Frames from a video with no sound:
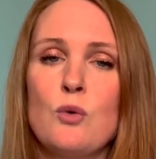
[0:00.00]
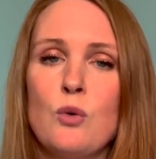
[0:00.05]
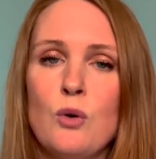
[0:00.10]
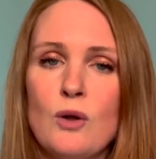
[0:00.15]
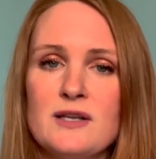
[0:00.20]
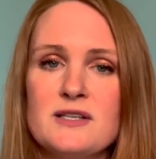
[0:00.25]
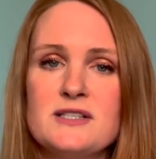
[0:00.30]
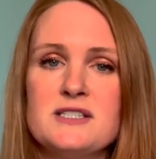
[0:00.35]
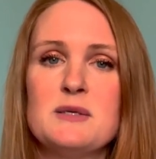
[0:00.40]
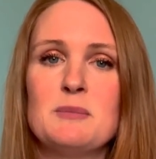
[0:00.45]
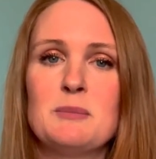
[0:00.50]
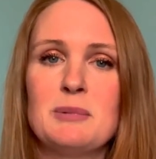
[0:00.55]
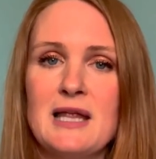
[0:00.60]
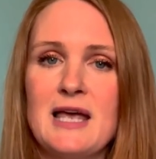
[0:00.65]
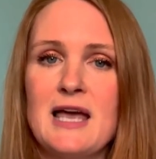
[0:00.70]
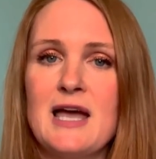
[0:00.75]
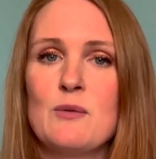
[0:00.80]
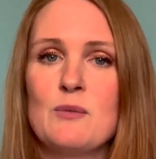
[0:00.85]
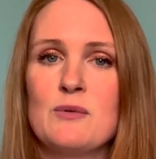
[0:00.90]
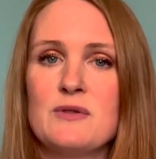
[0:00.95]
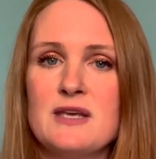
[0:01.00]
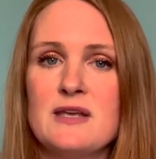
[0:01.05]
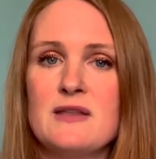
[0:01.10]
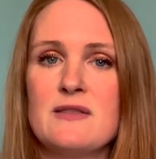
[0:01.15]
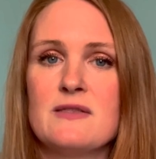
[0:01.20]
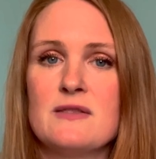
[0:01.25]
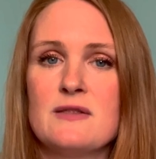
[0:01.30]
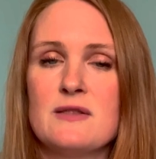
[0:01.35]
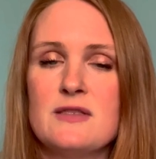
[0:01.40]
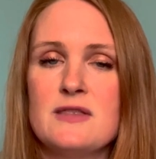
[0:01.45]
quality player
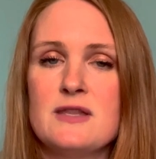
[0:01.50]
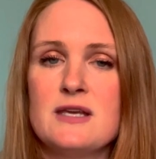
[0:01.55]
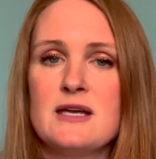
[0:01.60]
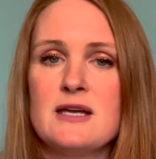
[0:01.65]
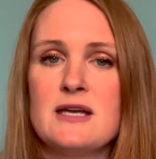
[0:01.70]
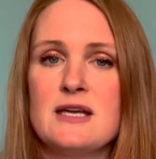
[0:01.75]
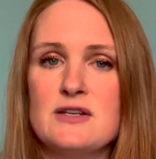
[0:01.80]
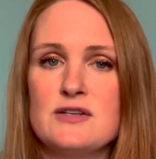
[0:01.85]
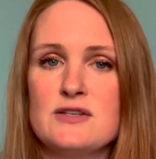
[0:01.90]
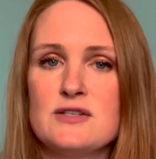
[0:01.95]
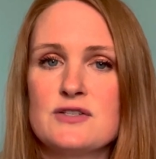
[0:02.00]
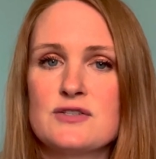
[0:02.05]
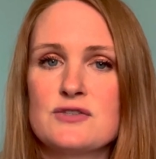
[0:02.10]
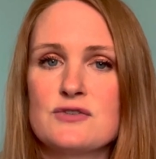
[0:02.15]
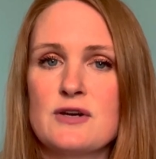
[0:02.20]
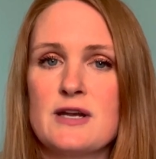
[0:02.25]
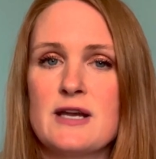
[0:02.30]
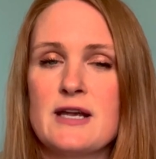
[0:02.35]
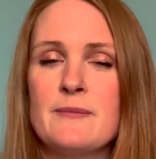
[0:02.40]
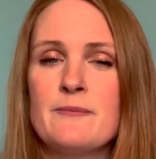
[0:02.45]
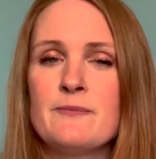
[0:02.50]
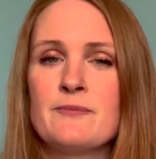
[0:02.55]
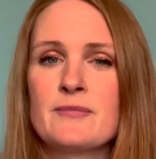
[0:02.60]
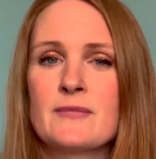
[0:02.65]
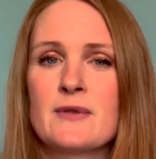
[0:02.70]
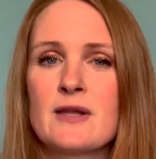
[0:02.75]
within the industry.